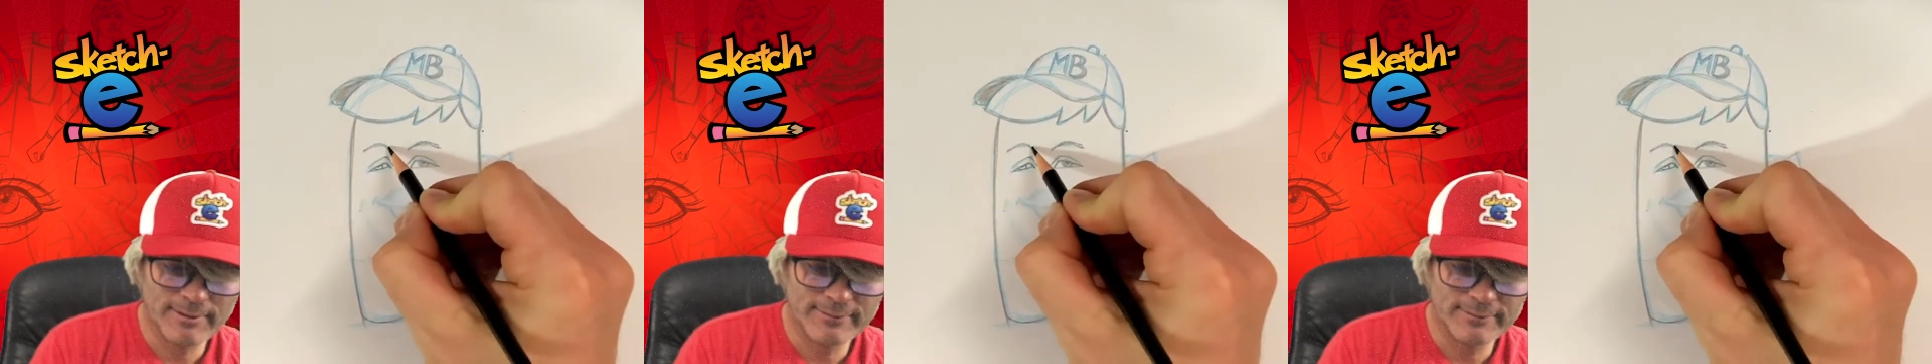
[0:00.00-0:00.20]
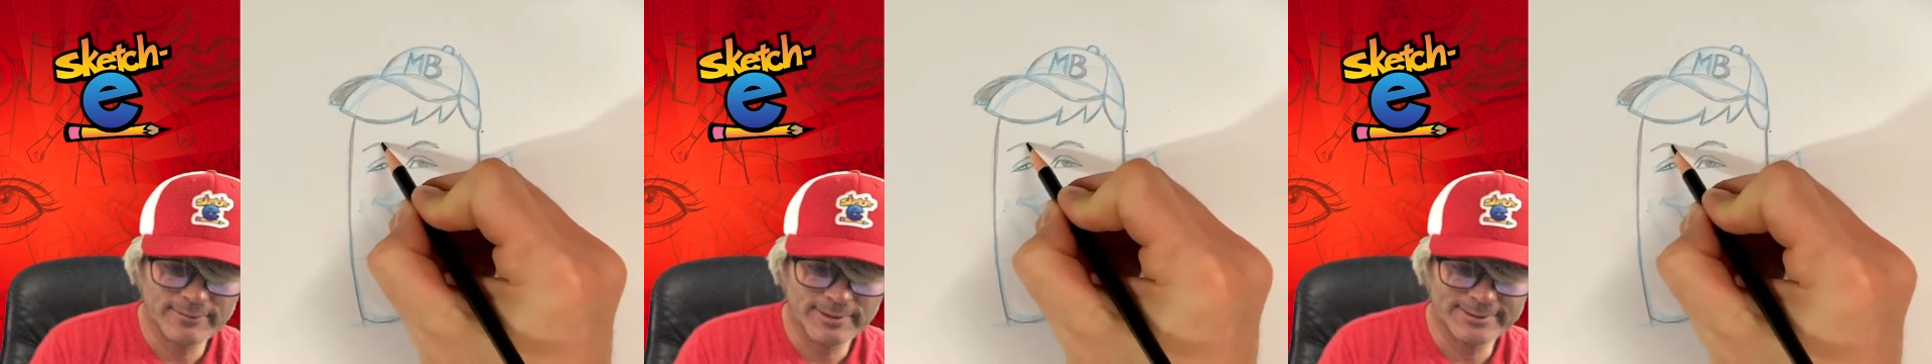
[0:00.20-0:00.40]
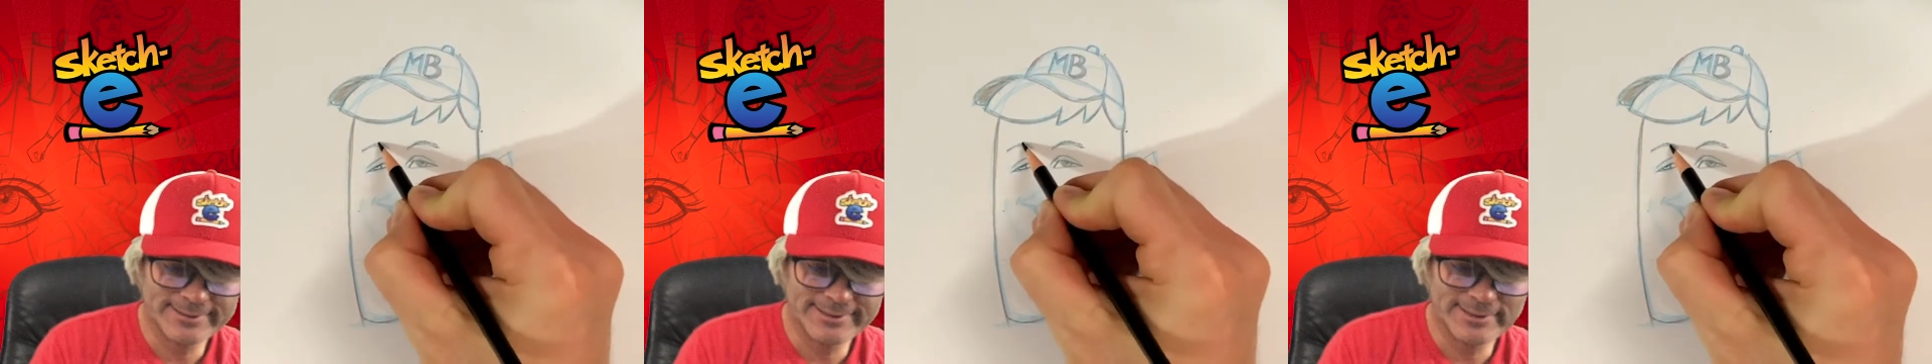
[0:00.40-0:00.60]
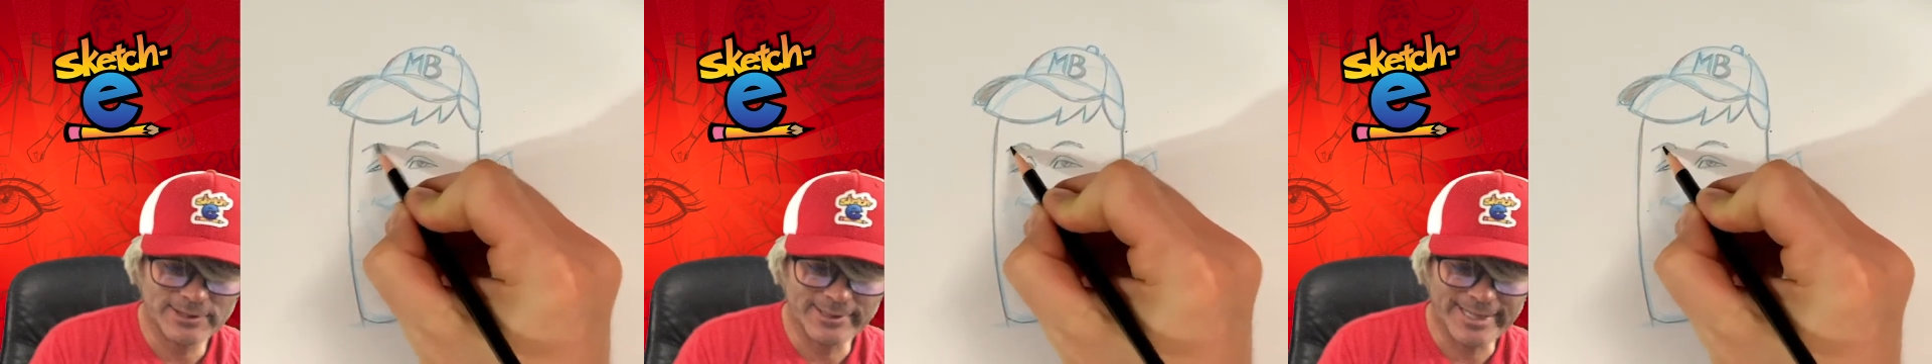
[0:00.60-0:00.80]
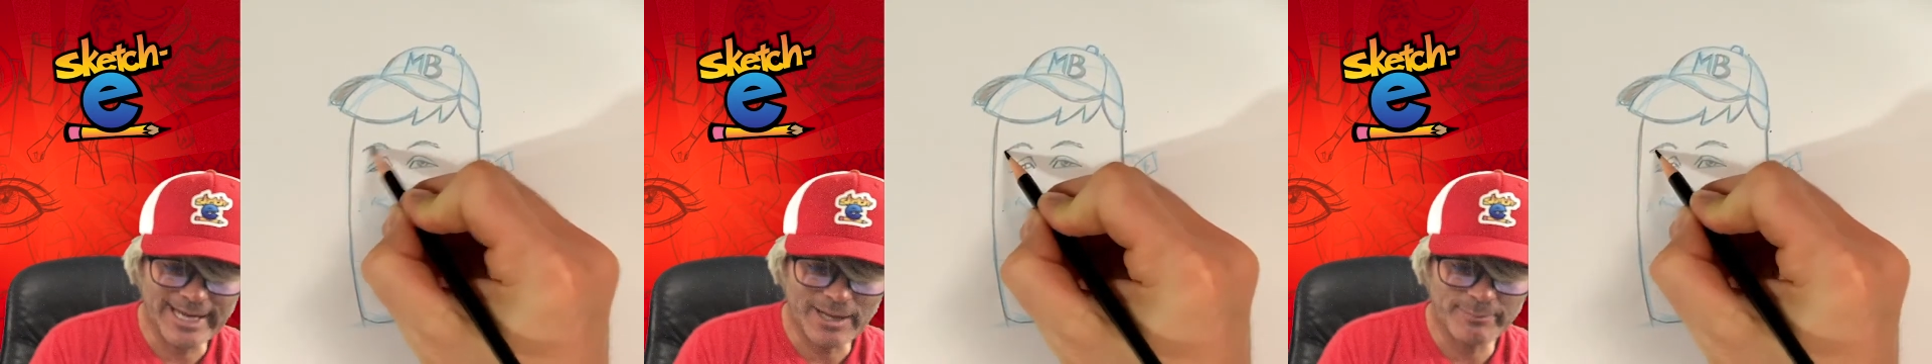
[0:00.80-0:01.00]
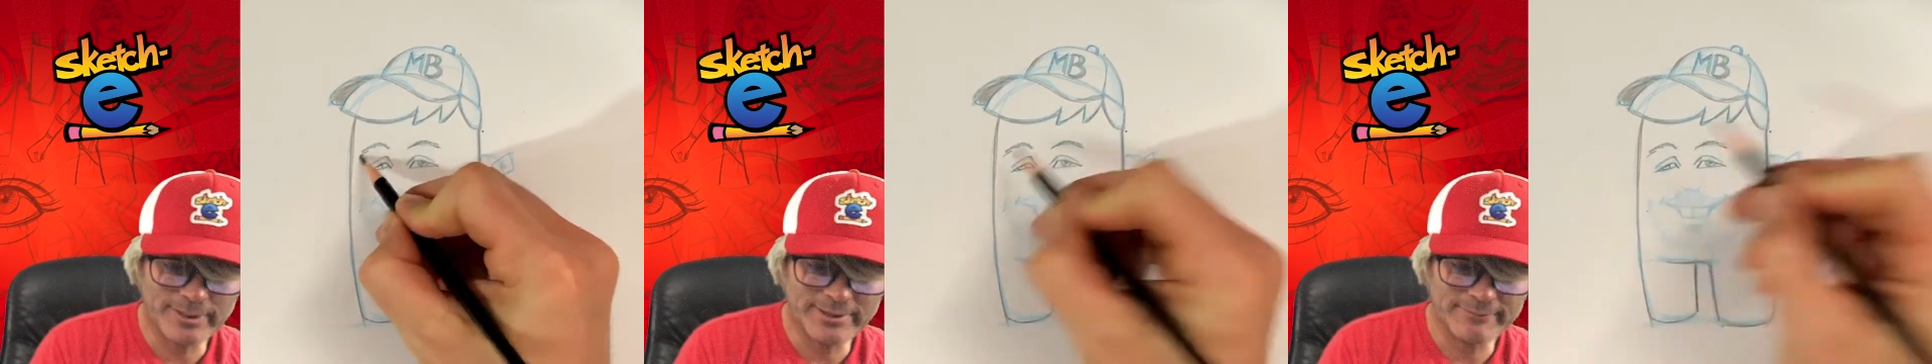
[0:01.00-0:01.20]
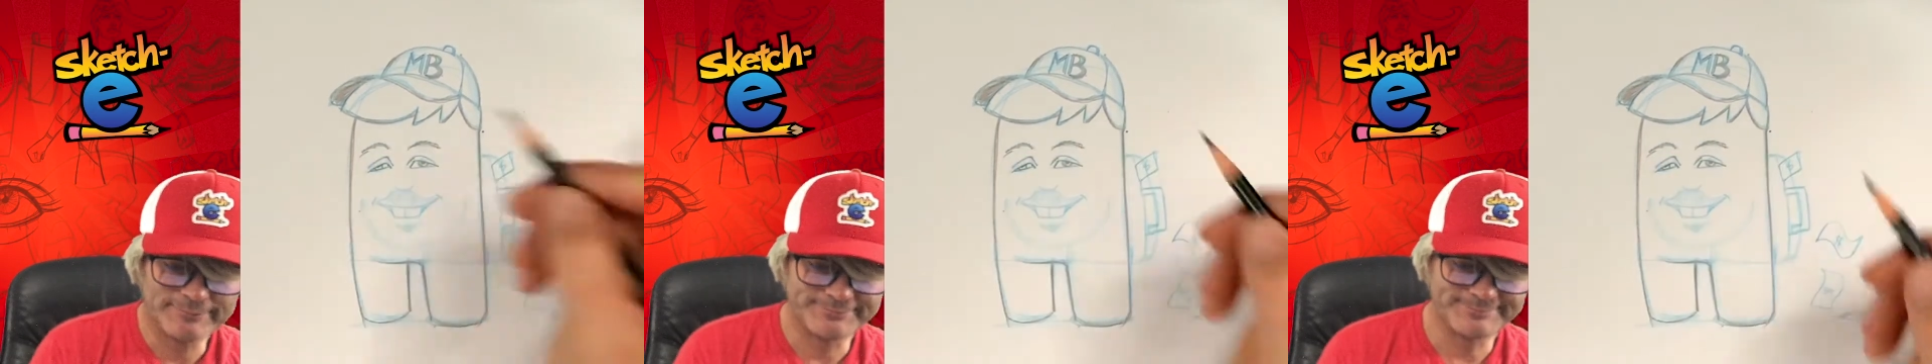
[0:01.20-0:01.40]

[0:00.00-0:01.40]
Doesn't he look happy?